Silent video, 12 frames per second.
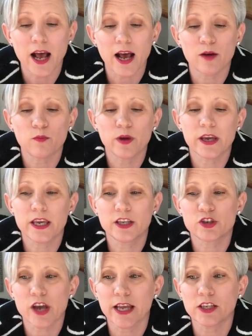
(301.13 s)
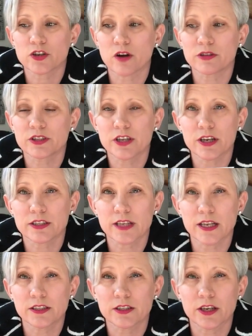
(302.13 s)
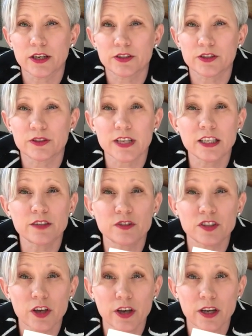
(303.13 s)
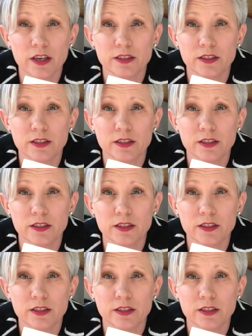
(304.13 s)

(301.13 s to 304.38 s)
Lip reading: and we changed our research centre to Centre for Circular